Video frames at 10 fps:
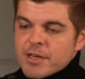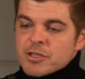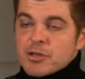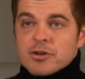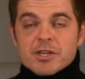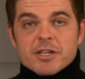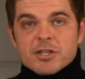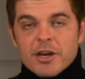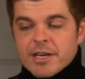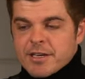to your gin and
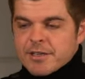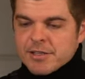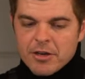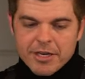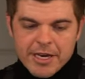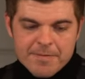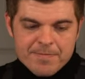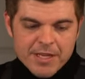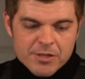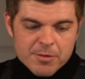tonic. Okay,
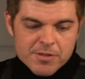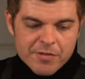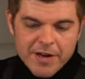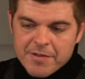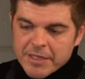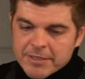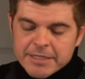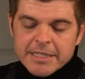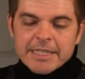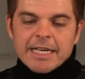in terms of flavor.
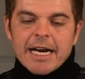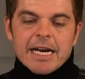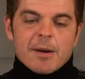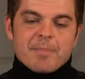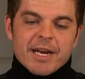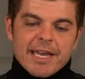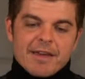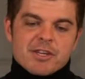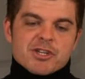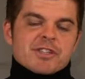Um, but again,
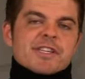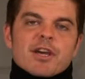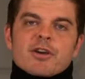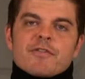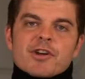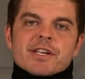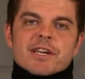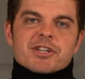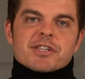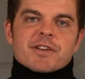the gin are very
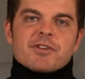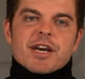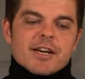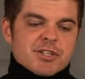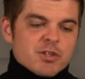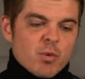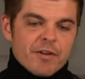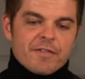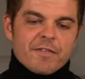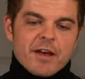delicious if you guys just
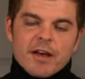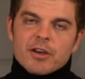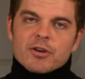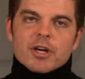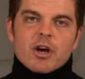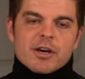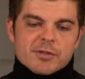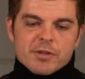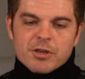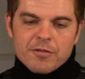want a, good glass
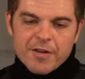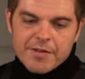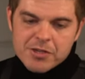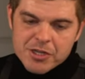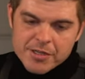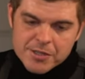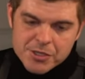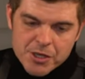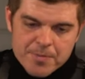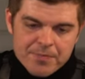with a good flavored gin.
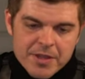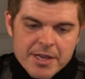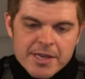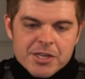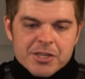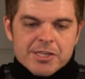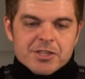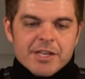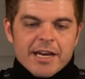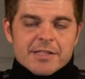So cheers
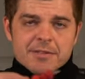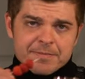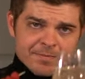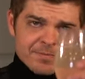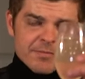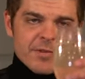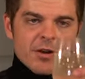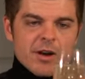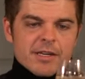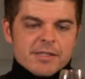to that. All
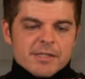right.